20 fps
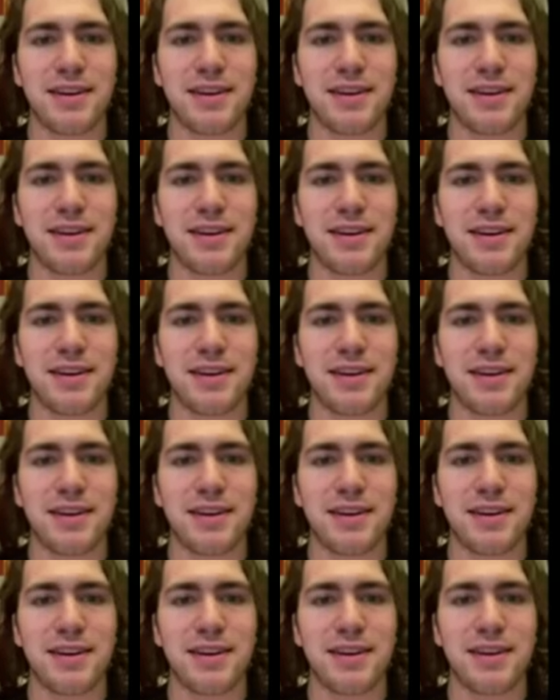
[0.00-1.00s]

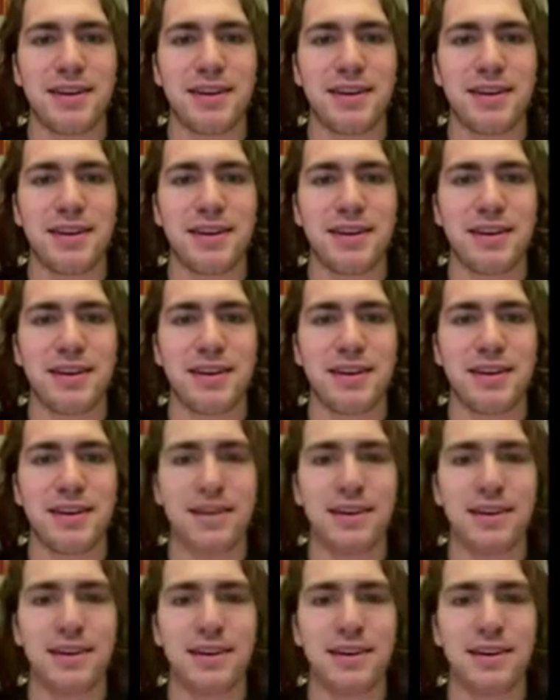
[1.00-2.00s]

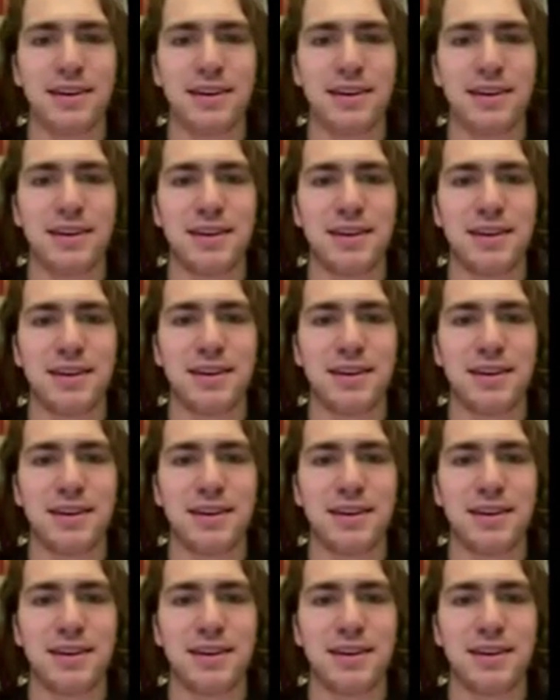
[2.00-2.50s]
(no one is talking)